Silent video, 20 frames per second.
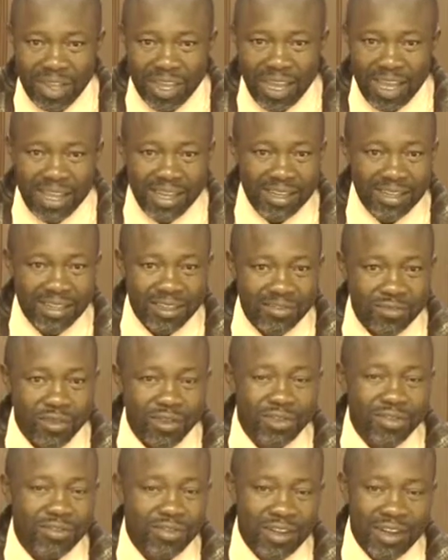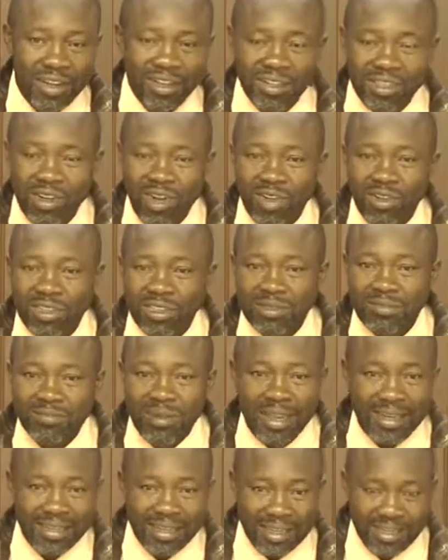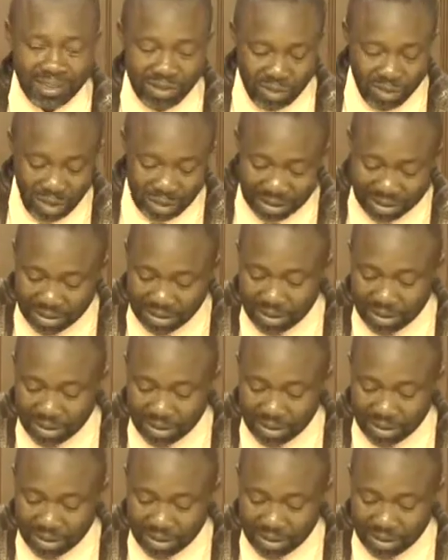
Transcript: in fulfilling God's mandate to us.